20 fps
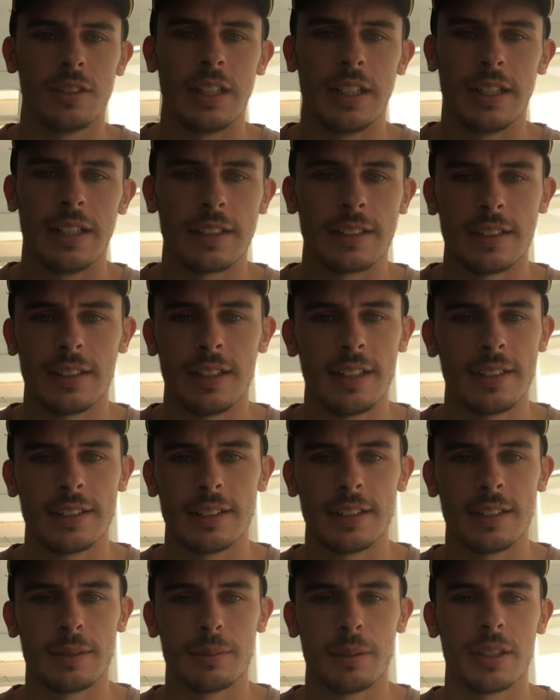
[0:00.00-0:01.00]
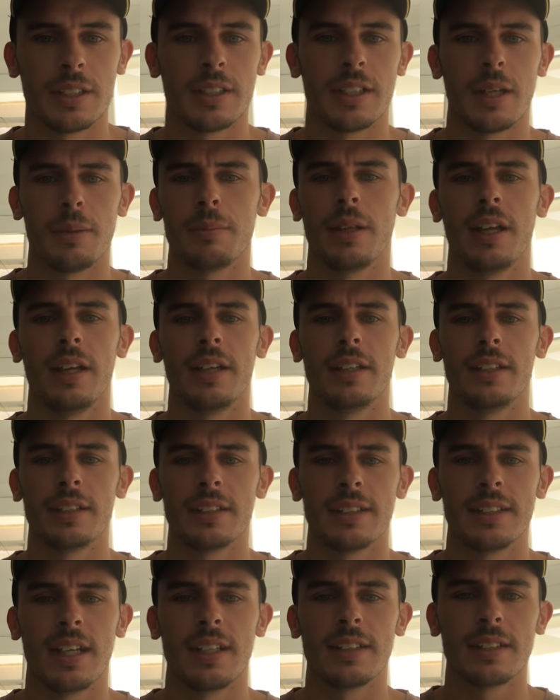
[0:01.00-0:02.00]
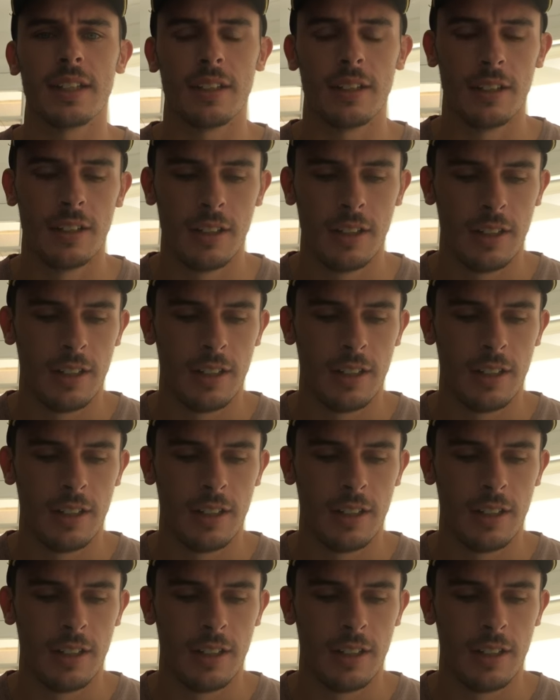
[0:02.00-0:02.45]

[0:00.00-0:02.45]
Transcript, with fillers: He doesn't need to, especially come playing at centre.